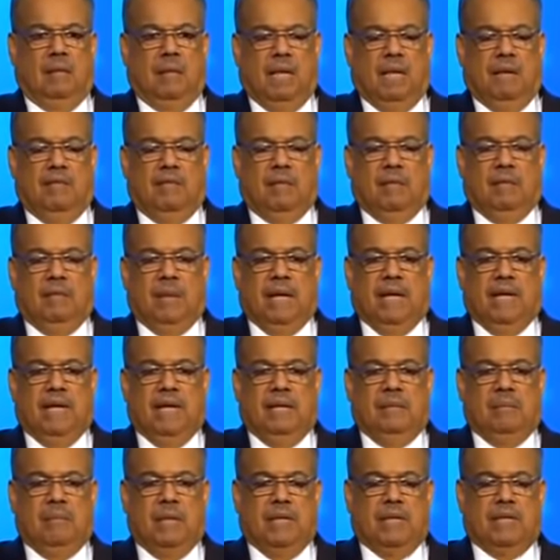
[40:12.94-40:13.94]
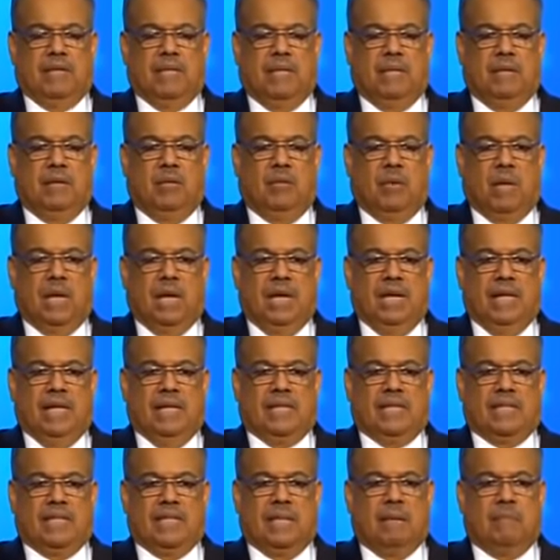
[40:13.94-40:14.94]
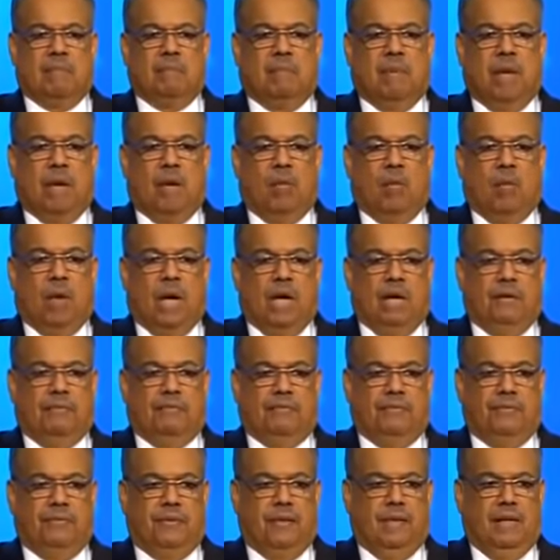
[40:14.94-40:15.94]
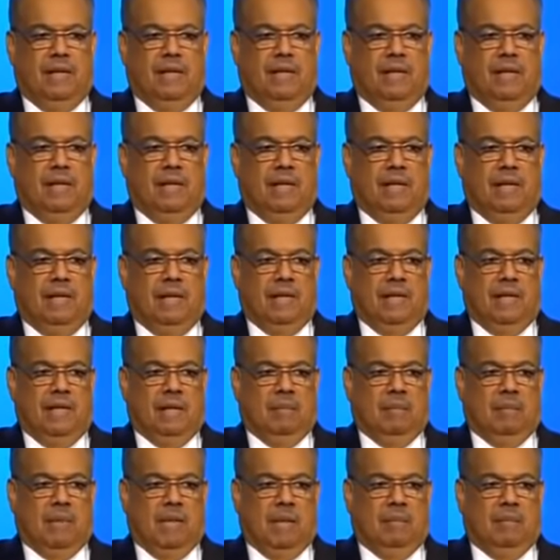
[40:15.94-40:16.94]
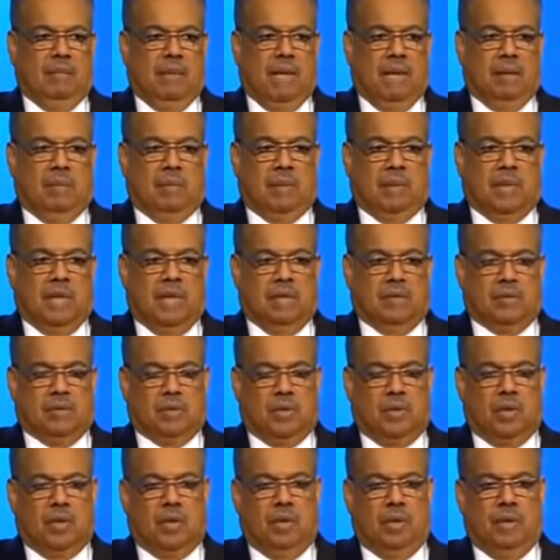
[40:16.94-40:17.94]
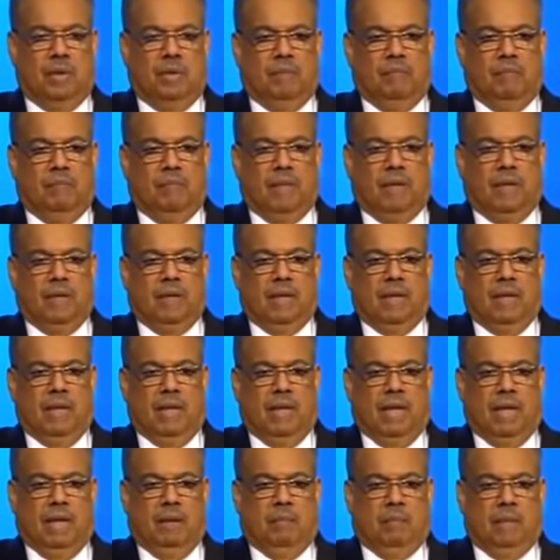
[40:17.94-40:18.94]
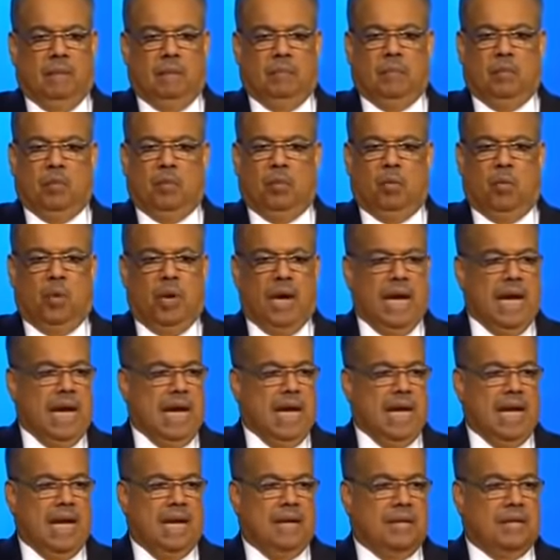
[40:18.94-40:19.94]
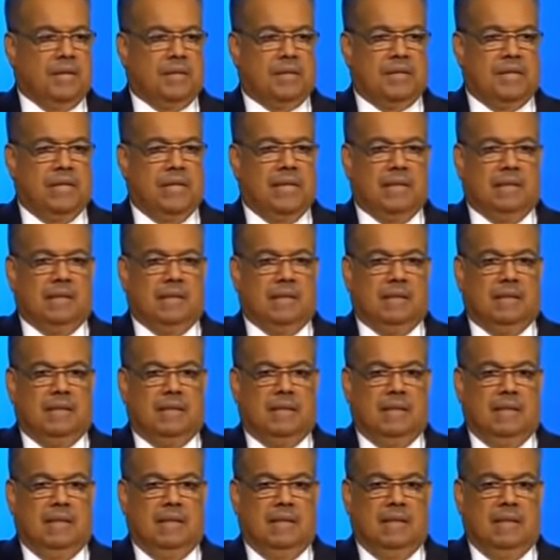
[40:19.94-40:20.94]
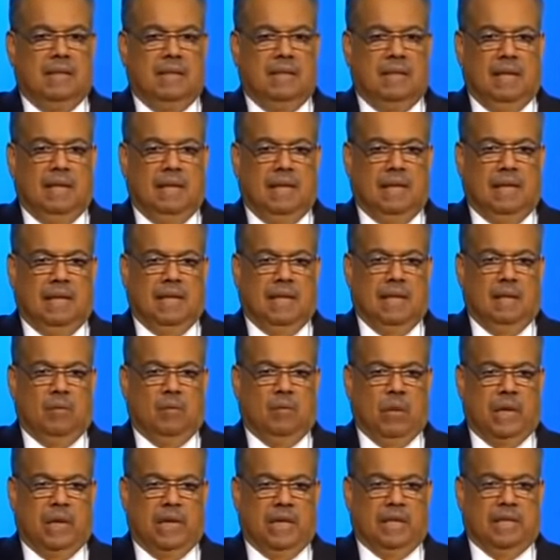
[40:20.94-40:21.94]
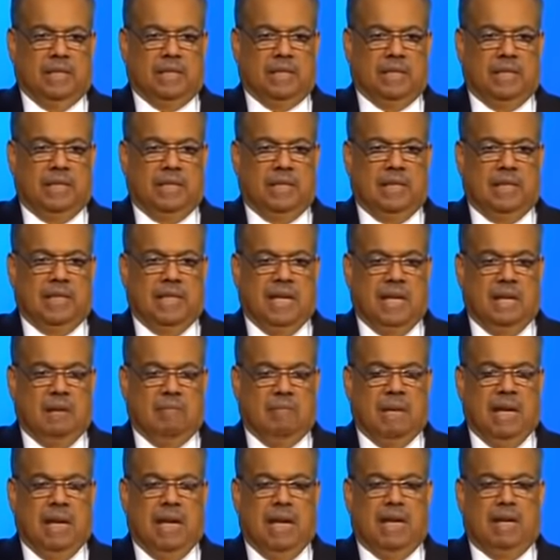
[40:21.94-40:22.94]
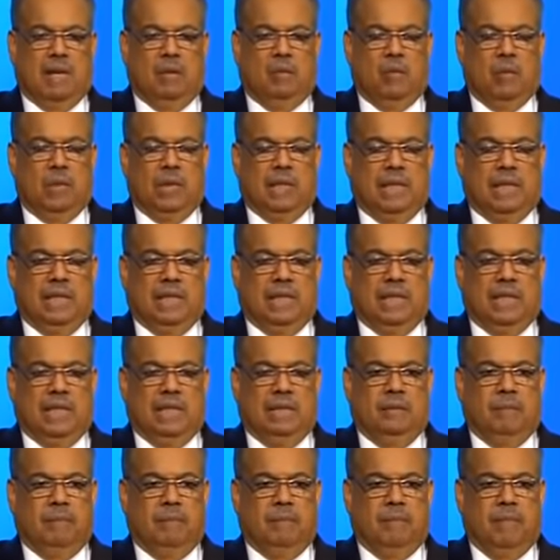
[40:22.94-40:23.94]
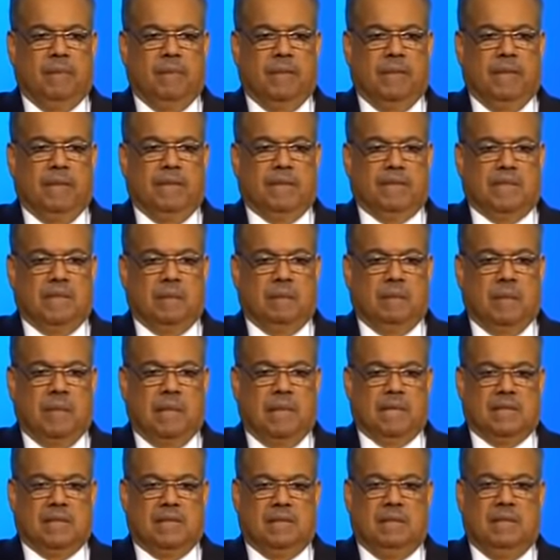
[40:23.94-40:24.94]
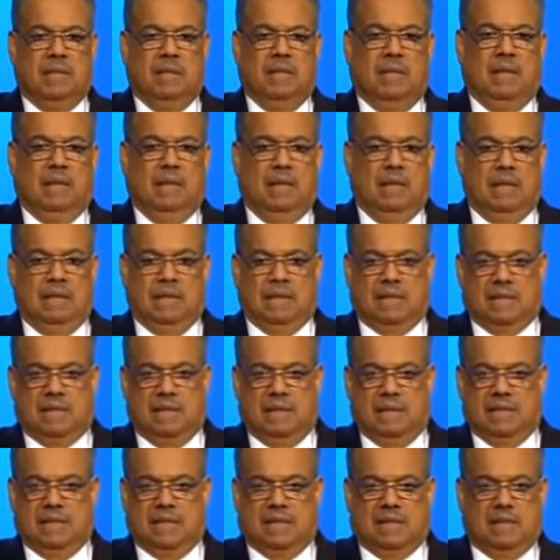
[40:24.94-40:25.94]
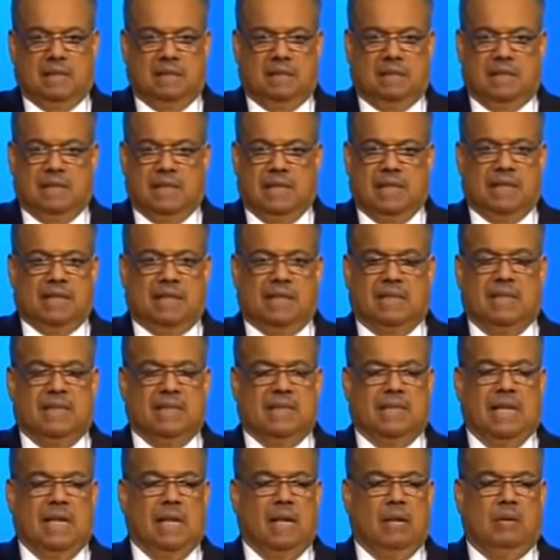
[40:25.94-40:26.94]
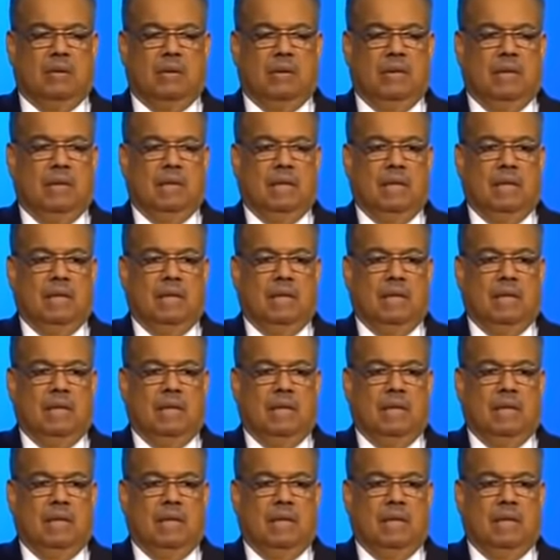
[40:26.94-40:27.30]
everybody in my tent ran except my wife and my Bible counselor. People ran out of the tent, and I waited until they came back, and when they did, they said, "Pastor, let's take the tent down."